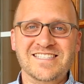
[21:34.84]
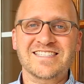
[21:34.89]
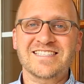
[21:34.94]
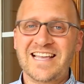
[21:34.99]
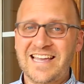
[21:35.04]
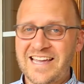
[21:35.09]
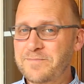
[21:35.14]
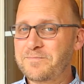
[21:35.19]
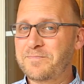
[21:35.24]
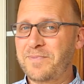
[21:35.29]

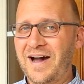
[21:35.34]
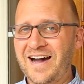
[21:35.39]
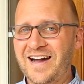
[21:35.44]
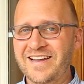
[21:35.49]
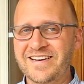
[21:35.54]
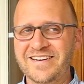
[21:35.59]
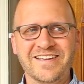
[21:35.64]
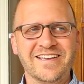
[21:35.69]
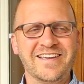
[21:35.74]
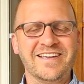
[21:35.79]

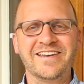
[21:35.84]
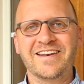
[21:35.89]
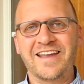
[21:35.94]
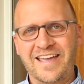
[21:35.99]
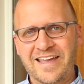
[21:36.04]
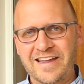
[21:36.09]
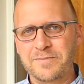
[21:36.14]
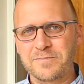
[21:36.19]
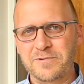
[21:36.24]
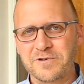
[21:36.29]
Sandpine in
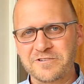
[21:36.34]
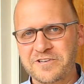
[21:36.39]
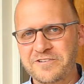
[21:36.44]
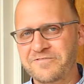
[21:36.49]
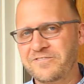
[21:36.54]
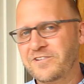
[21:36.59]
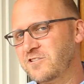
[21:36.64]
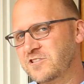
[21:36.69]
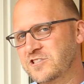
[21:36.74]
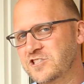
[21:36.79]
Amberley
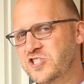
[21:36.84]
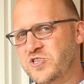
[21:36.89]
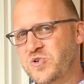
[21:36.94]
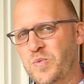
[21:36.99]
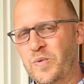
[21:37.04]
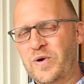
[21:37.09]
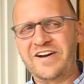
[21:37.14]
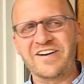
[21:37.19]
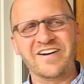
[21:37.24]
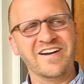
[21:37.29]
Village
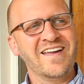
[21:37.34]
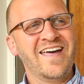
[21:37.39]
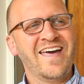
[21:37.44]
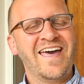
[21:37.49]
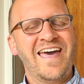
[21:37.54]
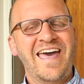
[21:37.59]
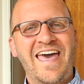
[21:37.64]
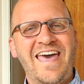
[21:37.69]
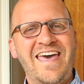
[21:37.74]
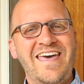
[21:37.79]
Square.
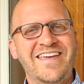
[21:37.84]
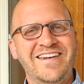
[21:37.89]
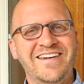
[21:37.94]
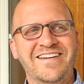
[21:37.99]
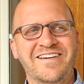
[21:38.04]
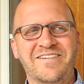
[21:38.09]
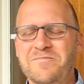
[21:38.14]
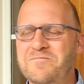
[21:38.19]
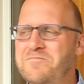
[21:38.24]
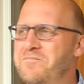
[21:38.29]

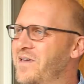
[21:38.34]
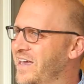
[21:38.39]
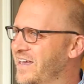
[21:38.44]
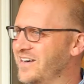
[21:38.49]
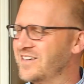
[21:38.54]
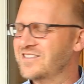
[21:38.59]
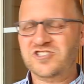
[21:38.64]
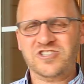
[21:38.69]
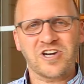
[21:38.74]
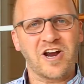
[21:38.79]
And
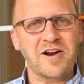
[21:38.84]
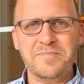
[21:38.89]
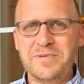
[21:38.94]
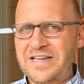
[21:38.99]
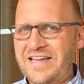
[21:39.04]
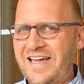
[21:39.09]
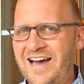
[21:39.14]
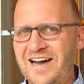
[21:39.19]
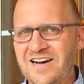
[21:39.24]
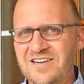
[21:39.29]
man,
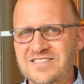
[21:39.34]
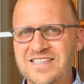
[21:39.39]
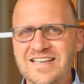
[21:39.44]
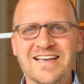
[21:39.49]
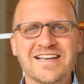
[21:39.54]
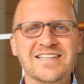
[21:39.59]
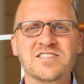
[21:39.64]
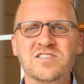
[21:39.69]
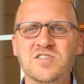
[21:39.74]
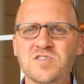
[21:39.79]
charming house. It
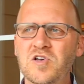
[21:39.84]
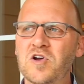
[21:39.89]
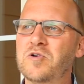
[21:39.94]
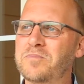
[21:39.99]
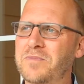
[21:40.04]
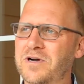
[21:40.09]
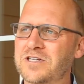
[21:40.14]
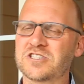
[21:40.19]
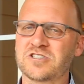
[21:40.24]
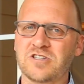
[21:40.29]
has so
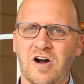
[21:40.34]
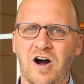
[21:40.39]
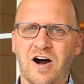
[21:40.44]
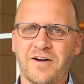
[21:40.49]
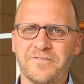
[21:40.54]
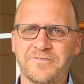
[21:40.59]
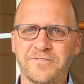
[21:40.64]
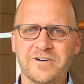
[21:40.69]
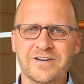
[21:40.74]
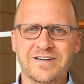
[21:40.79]
much to
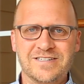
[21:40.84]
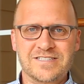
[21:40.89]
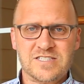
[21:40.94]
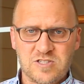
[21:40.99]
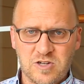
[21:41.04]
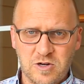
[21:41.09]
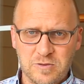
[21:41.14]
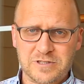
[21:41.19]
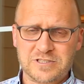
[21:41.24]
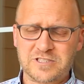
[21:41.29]
offer and
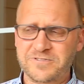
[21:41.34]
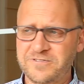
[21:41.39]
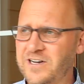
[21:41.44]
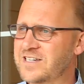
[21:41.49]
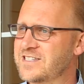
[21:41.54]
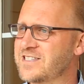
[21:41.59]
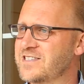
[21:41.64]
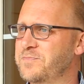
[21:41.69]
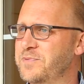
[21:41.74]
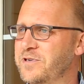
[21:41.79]
so much
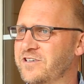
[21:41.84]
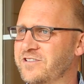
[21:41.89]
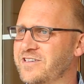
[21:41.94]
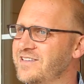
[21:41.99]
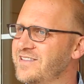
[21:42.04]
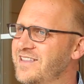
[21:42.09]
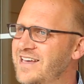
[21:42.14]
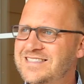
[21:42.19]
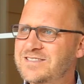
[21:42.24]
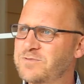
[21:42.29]
flexibility.
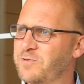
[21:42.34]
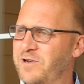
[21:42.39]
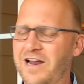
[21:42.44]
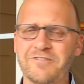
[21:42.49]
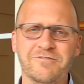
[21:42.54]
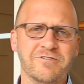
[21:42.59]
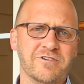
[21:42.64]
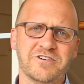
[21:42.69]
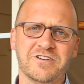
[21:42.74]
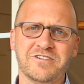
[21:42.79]
That's what I
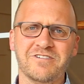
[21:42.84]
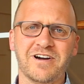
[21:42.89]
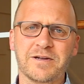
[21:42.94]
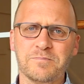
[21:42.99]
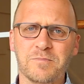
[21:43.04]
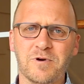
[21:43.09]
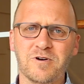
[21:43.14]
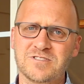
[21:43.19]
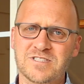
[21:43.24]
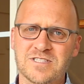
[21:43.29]
really like
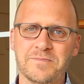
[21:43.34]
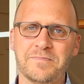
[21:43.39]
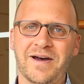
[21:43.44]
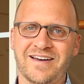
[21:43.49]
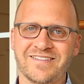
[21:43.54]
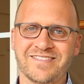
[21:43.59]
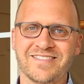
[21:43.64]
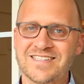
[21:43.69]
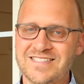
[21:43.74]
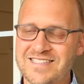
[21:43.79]
most
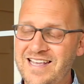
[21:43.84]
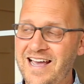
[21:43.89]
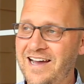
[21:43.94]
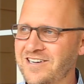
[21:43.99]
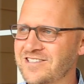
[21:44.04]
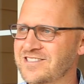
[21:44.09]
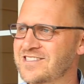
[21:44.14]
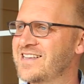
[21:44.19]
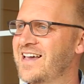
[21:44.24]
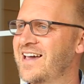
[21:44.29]
about this
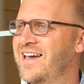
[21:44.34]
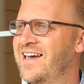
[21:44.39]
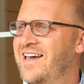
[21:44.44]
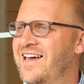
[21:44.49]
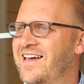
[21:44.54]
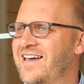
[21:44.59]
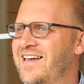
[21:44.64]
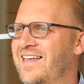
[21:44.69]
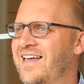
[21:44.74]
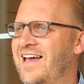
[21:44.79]
house.
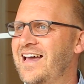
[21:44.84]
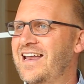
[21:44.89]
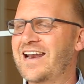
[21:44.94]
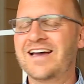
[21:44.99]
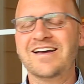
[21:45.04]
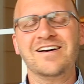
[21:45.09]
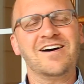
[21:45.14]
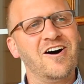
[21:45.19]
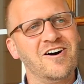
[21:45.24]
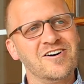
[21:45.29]

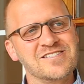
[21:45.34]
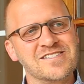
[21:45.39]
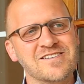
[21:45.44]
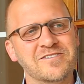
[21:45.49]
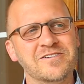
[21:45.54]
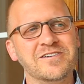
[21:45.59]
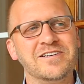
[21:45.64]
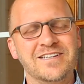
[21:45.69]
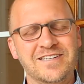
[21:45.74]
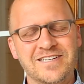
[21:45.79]
And
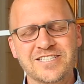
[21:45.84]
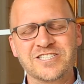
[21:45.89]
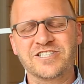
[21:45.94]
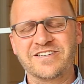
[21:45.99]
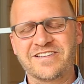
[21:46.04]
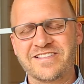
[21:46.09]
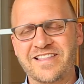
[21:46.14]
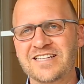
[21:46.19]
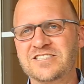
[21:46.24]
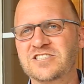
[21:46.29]
also, in addition
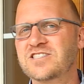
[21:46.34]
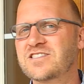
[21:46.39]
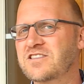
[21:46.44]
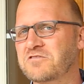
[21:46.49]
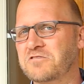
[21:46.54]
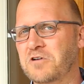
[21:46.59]
to that, just the